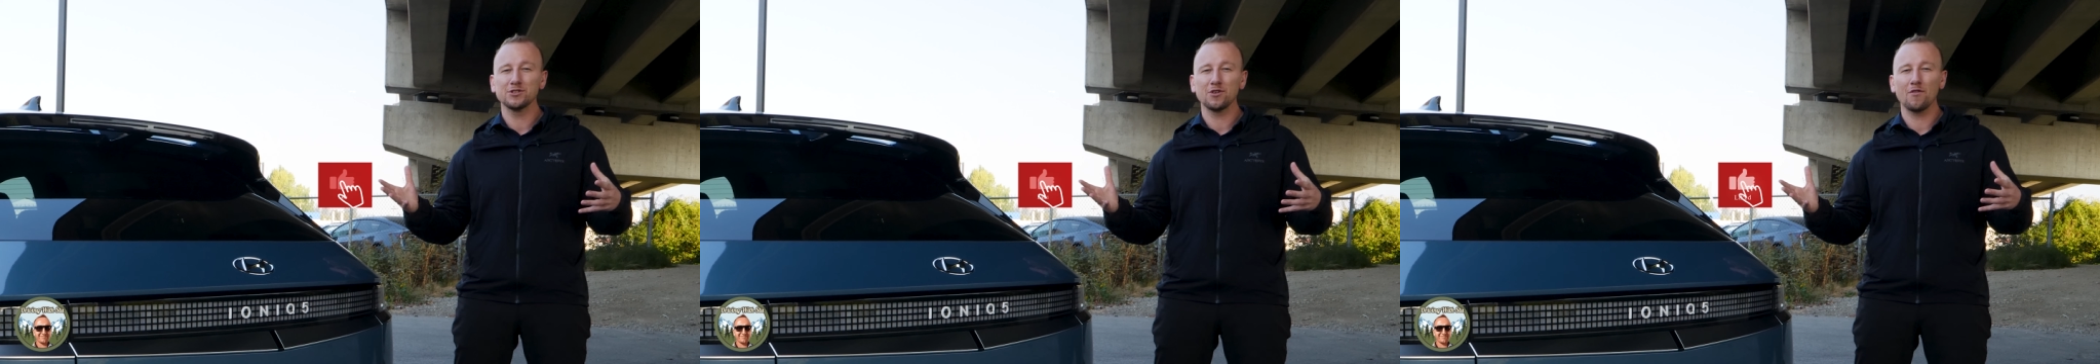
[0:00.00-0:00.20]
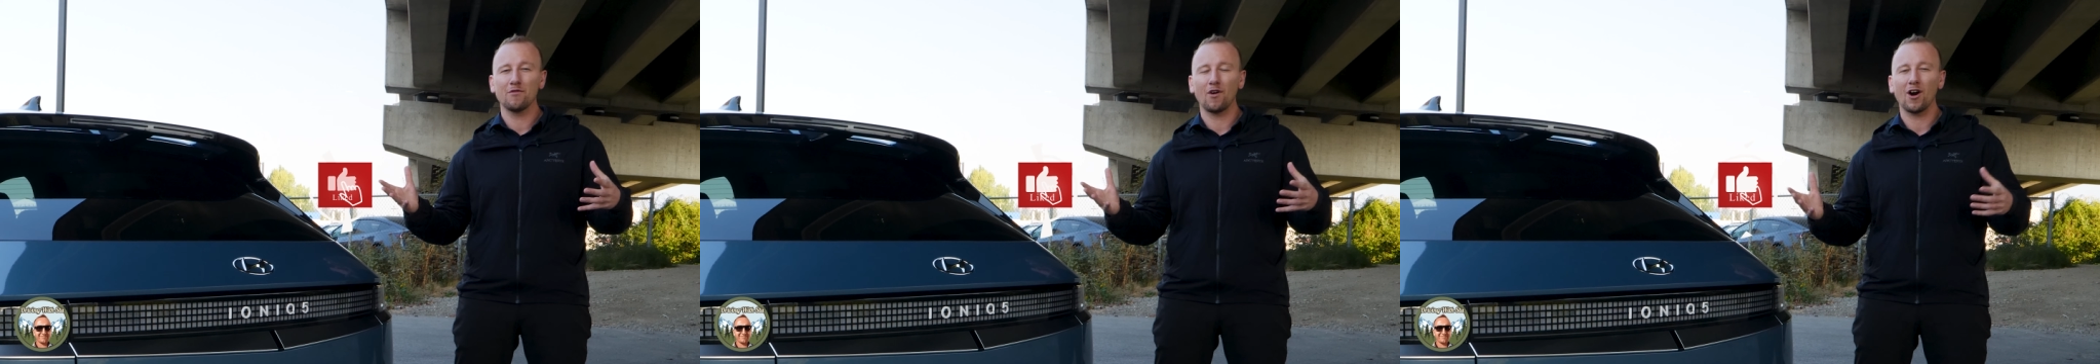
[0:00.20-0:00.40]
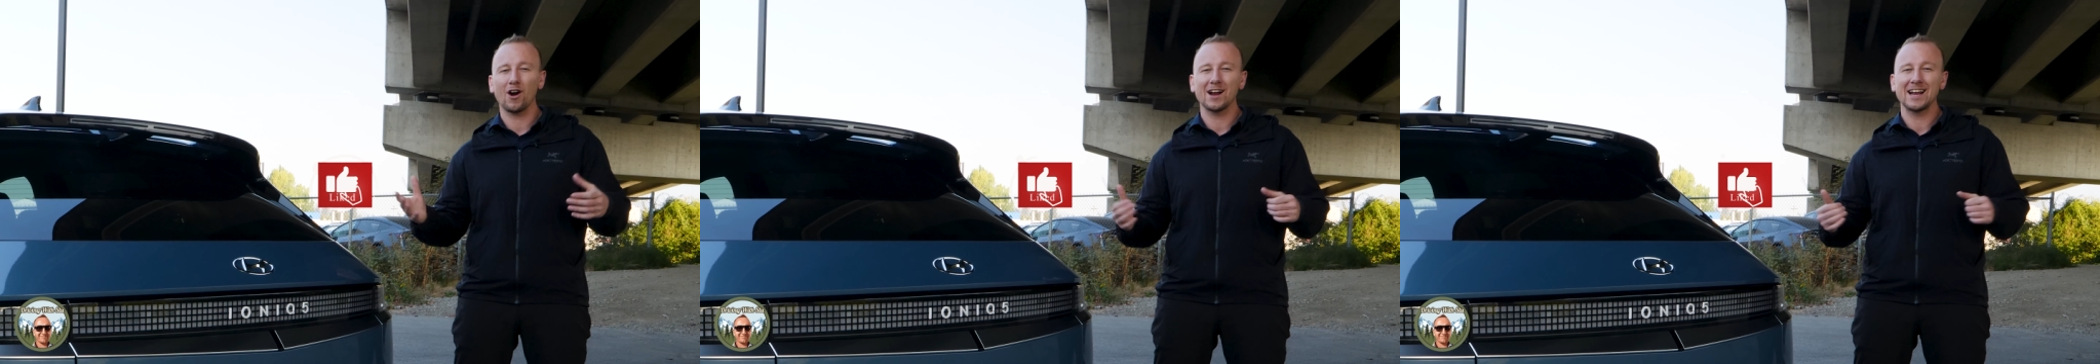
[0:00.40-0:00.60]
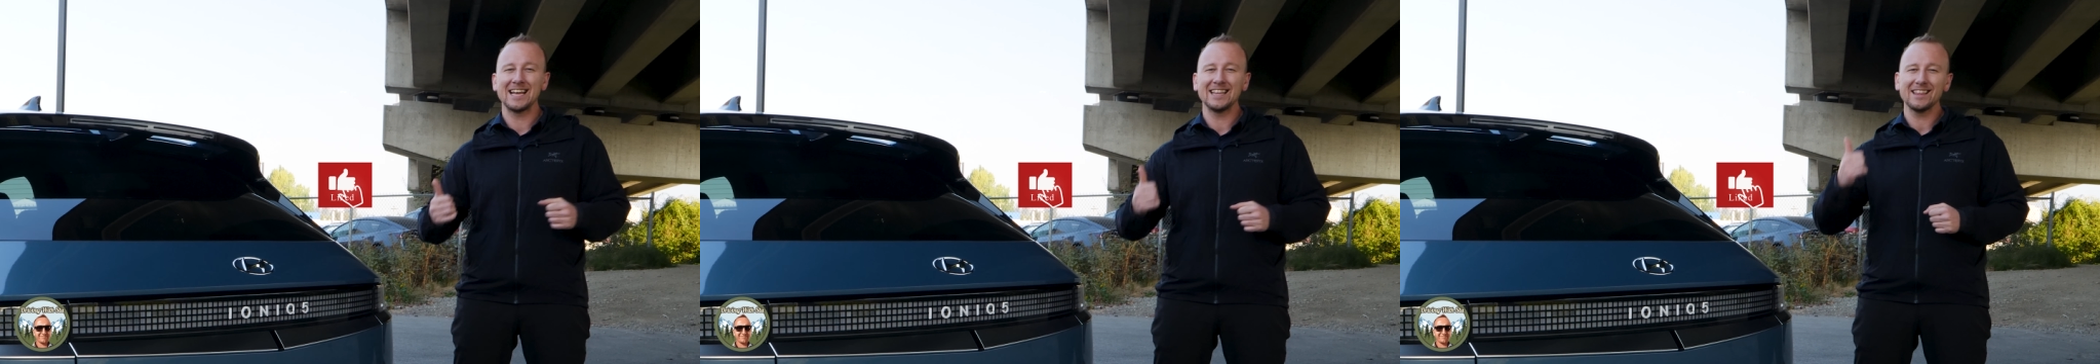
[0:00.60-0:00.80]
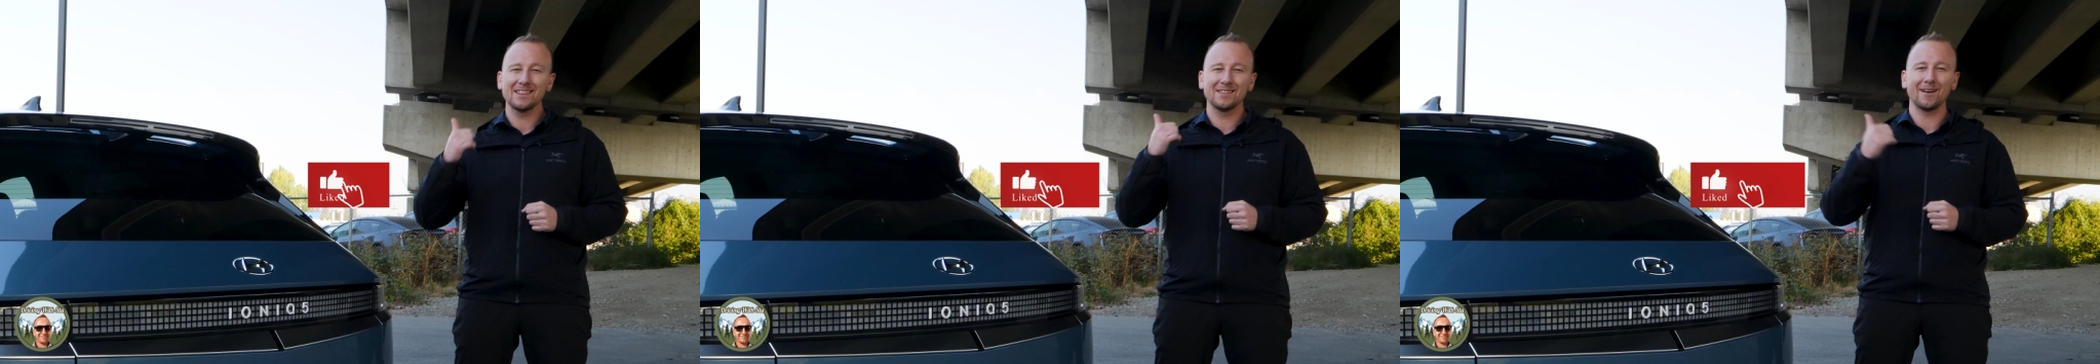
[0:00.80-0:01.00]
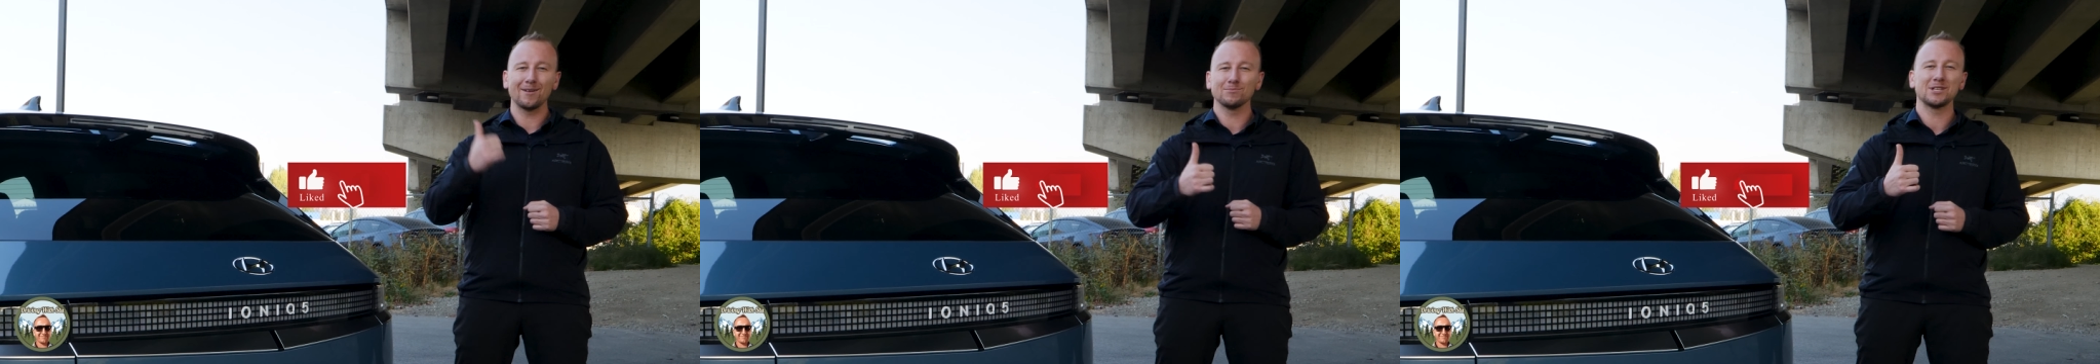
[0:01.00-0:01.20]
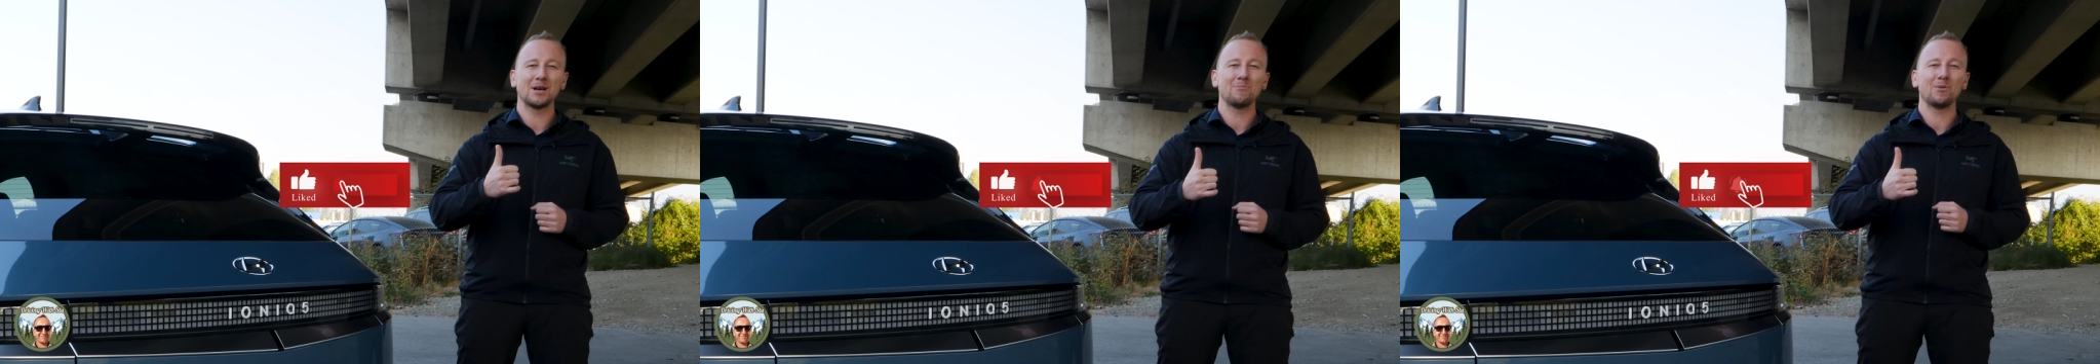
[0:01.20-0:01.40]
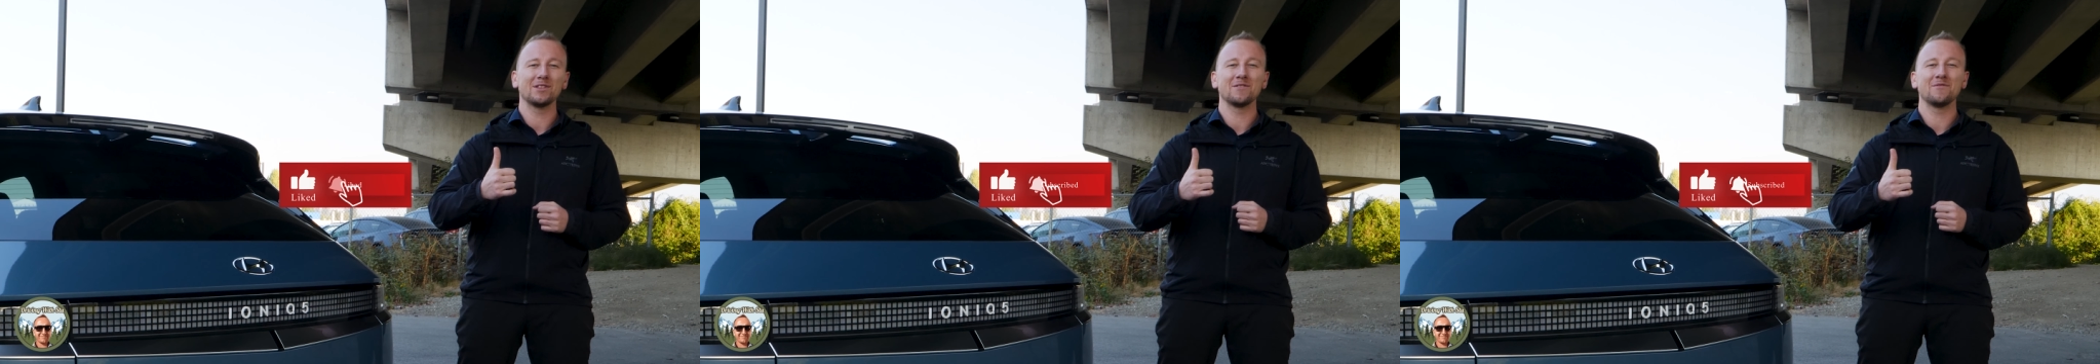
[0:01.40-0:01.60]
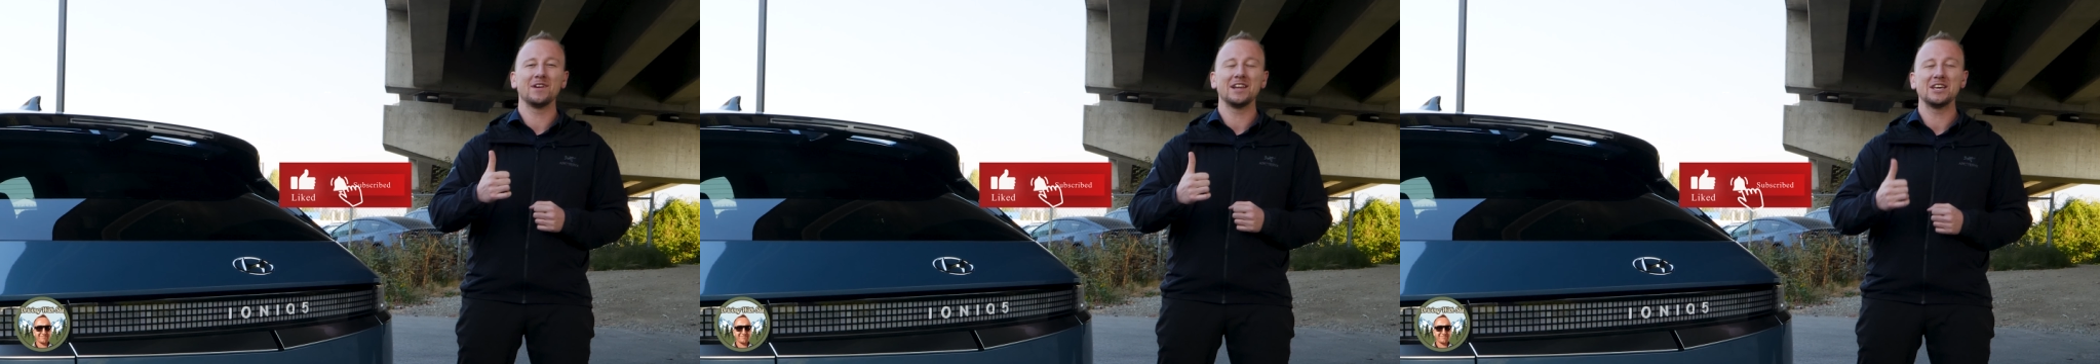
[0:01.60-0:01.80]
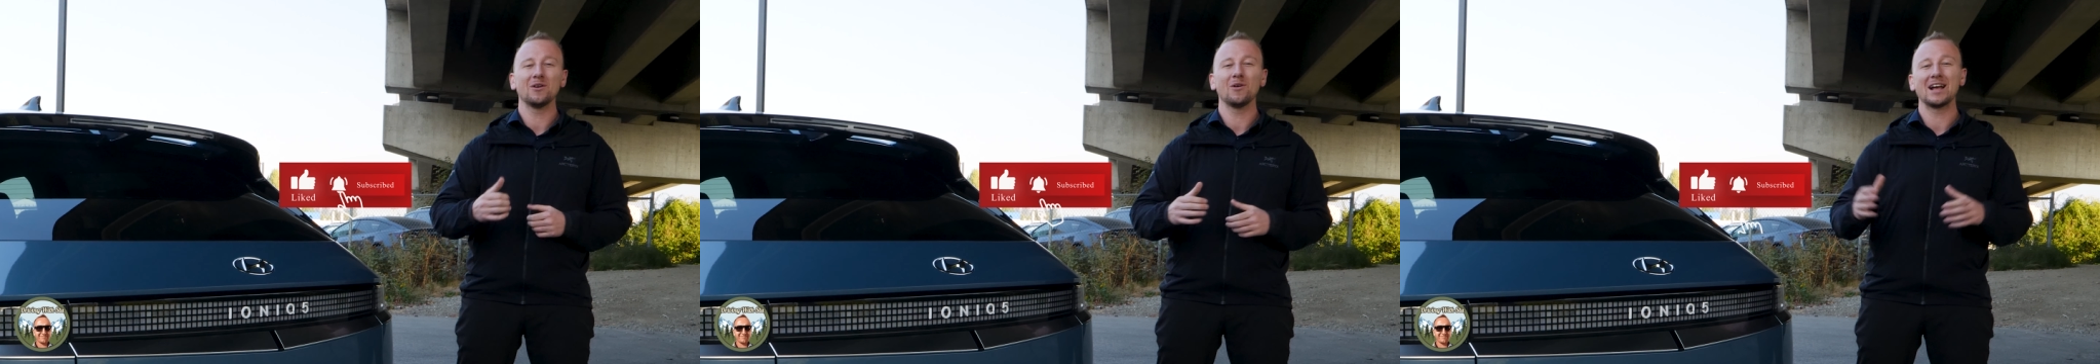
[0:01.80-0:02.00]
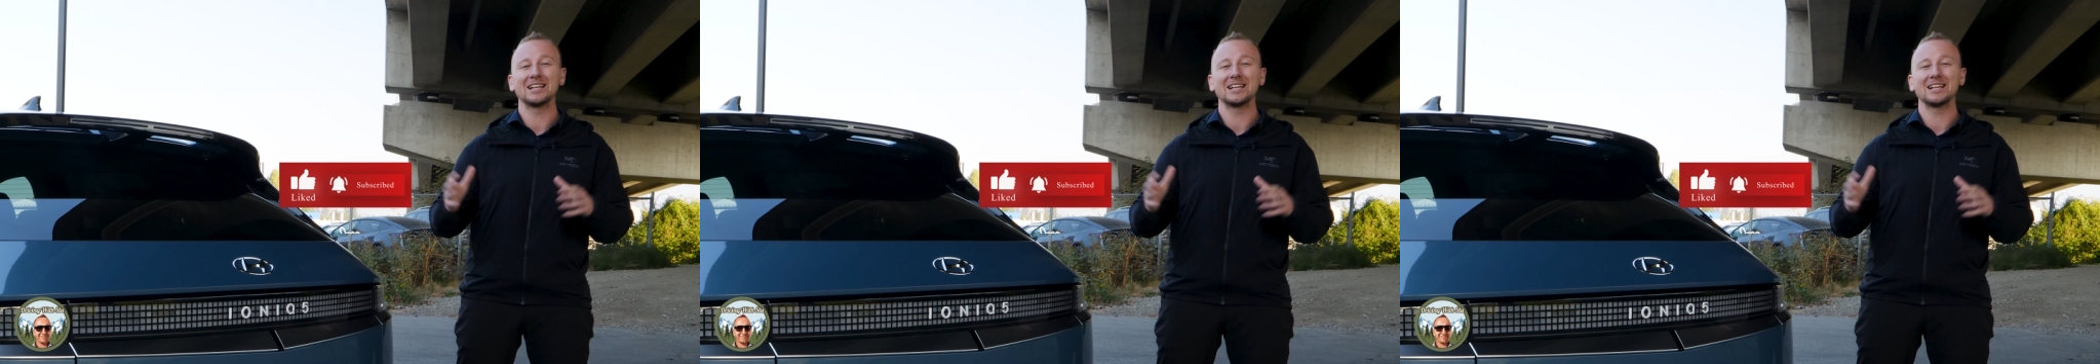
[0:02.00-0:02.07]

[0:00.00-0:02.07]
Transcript: so far, hit the thumbs up on the video